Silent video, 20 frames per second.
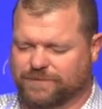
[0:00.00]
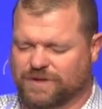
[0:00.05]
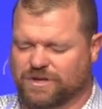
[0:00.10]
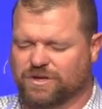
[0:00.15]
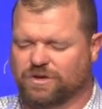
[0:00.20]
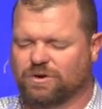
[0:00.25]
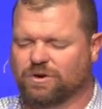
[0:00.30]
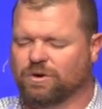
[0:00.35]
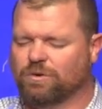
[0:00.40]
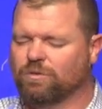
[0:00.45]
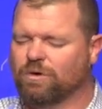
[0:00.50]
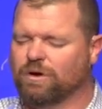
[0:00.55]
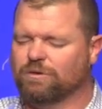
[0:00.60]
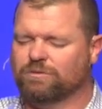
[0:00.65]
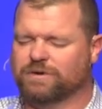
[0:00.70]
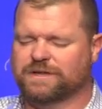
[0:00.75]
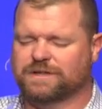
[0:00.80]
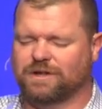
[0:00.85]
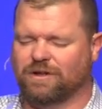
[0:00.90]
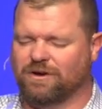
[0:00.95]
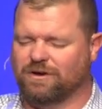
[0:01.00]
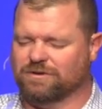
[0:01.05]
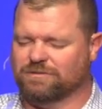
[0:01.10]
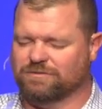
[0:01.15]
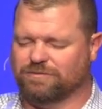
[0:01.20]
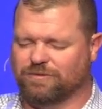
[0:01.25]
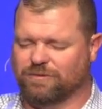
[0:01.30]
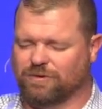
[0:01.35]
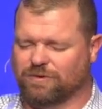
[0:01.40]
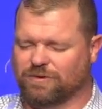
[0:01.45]
You're what we long
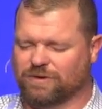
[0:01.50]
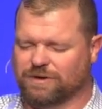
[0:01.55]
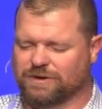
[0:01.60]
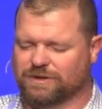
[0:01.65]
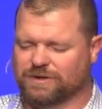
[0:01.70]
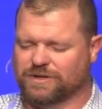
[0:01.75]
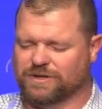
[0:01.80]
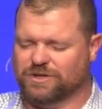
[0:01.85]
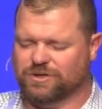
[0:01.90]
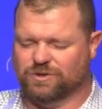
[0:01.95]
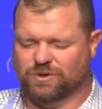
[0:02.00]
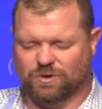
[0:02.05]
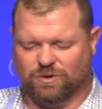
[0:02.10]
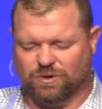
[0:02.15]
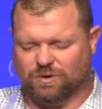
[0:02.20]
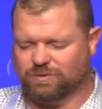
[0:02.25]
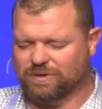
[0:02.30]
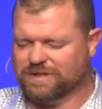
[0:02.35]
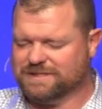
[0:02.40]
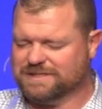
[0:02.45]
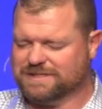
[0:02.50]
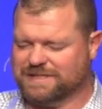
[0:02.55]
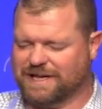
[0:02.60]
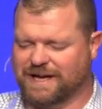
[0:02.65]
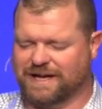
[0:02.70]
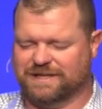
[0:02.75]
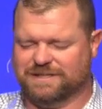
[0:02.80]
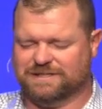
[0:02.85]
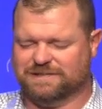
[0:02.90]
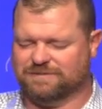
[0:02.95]
for. You're what
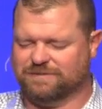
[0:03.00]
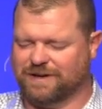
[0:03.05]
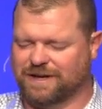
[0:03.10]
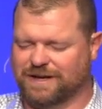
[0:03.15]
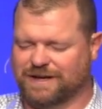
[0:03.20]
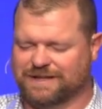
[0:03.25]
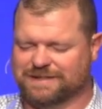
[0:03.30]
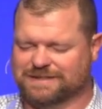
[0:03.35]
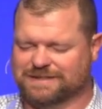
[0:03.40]
satisfies.